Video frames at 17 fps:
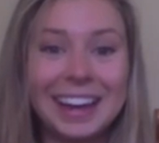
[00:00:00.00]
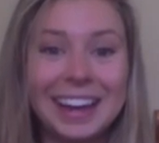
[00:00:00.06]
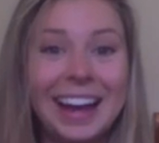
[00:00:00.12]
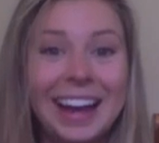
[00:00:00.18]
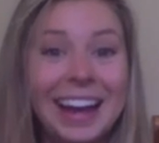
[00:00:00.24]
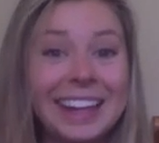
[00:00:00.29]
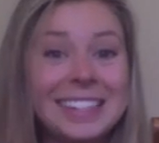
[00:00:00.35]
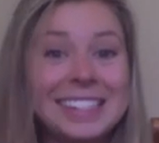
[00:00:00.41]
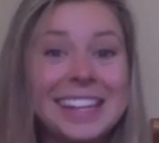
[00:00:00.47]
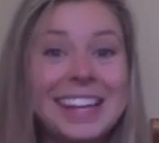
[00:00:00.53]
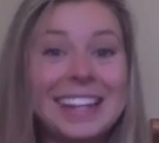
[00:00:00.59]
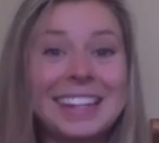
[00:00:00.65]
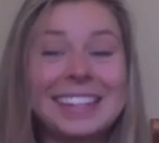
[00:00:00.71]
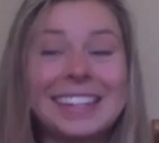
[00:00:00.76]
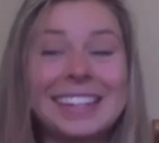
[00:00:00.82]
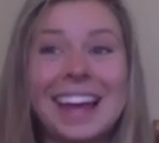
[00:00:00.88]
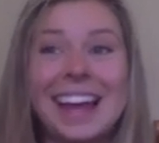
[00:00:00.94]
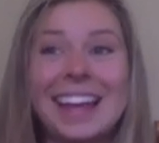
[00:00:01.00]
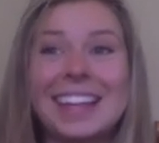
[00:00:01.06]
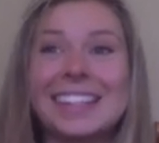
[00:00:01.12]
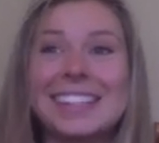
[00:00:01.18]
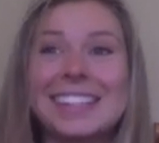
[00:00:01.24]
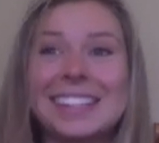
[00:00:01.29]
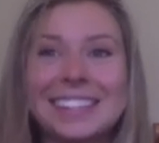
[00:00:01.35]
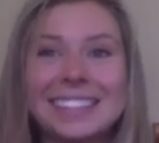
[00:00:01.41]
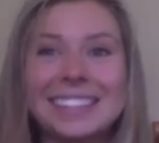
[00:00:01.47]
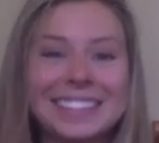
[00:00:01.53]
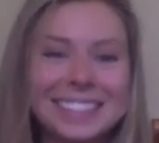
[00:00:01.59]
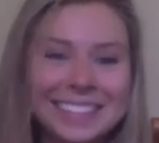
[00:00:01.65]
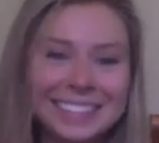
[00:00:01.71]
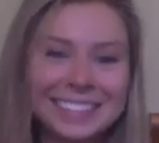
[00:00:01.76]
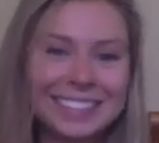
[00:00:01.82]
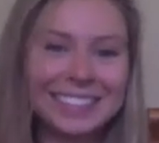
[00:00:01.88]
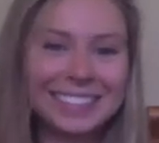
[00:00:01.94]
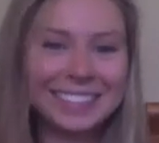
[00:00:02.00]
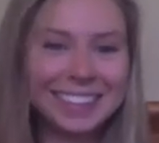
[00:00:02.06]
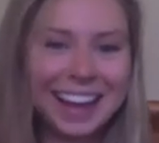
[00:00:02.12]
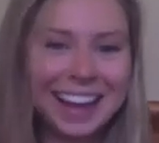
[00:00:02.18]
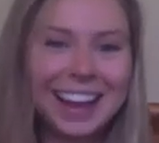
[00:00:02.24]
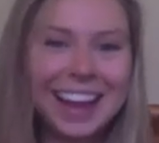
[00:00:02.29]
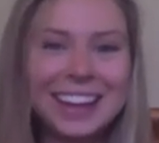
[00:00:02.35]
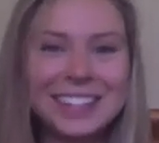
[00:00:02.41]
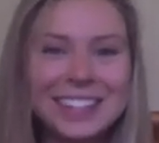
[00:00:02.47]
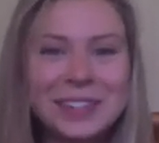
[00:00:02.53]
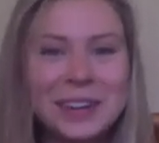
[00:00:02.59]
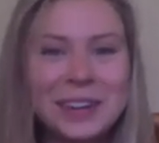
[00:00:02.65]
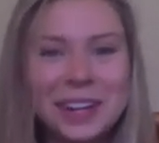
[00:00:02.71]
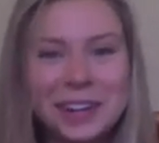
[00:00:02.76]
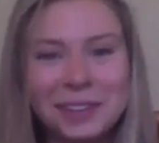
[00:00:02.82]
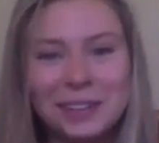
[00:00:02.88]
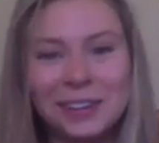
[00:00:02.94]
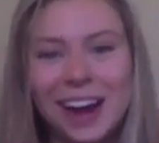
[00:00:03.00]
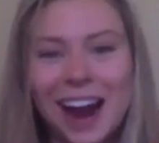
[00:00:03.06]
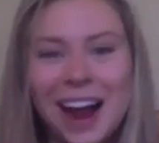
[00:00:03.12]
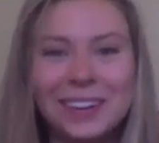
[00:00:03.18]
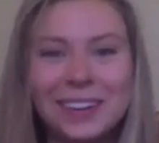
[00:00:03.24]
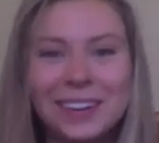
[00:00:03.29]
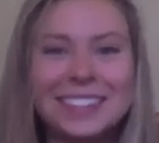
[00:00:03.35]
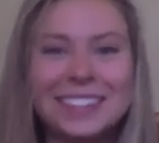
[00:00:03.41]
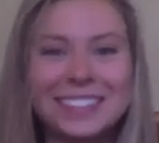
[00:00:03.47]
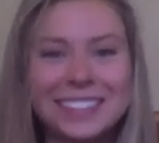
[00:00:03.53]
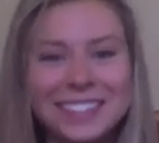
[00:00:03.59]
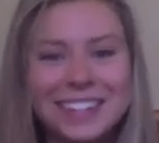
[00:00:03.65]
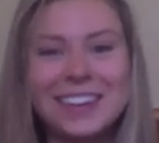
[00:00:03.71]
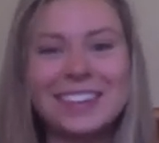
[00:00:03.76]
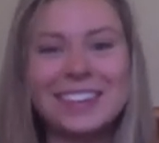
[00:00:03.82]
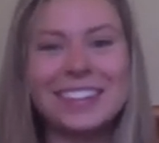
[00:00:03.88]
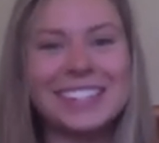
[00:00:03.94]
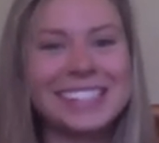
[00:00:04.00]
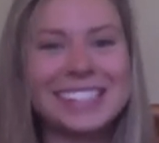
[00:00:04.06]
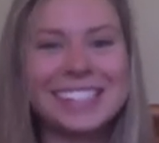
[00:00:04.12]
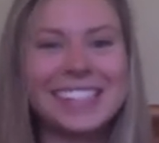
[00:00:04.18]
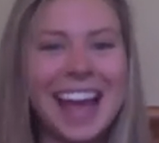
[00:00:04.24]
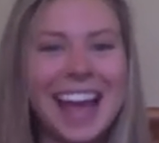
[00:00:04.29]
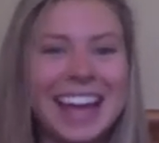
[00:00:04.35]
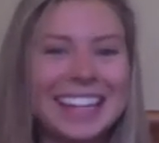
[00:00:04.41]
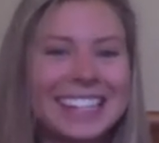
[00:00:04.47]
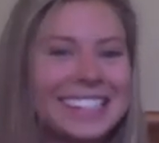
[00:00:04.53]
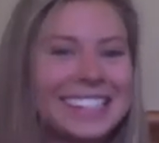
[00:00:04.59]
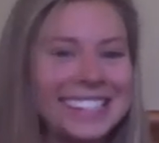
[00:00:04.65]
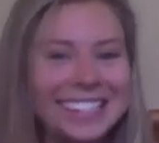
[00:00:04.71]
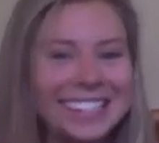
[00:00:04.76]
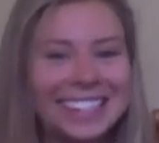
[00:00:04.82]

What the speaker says: I said yes. I got a 24-hour notice. Yes.